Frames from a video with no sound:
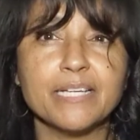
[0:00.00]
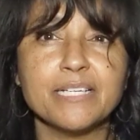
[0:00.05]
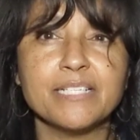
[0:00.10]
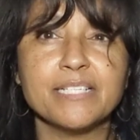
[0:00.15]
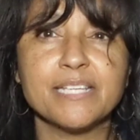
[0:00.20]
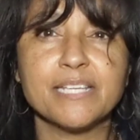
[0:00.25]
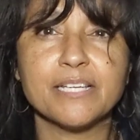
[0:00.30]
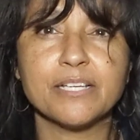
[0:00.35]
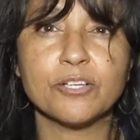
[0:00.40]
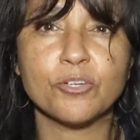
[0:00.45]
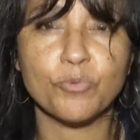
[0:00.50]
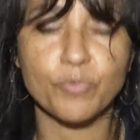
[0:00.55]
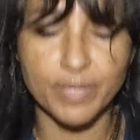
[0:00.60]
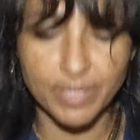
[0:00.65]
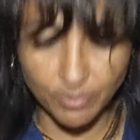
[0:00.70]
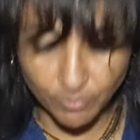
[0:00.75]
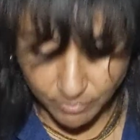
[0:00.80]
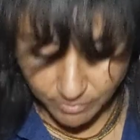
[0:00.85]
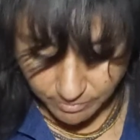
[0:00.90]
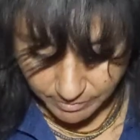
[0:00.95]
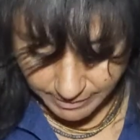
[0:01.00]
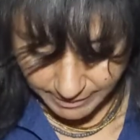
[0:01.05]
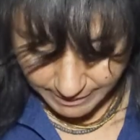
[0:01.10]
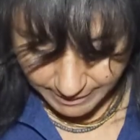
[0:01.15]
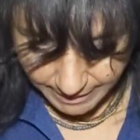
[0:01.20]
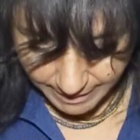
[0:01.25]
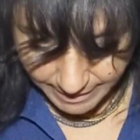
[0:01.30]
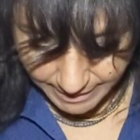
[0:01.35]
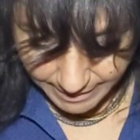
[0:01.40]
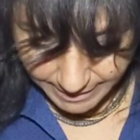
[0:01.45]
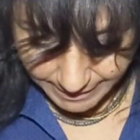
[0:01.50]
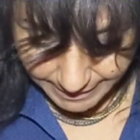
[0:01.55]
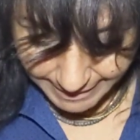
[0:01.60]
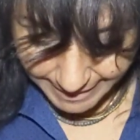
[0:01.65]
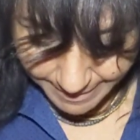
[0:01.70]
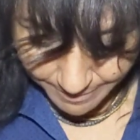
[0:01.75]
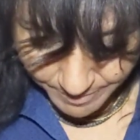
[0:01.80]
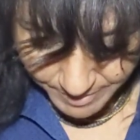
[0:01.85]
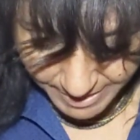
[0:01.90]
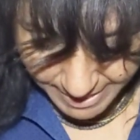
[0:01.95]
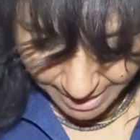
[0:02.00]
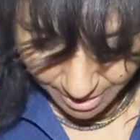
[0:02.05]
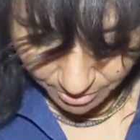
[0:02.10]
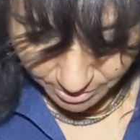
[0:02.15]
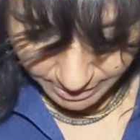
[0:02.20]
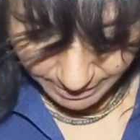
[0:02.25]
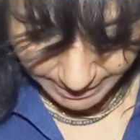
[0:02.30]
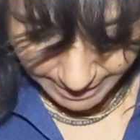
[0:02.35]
until we leaped out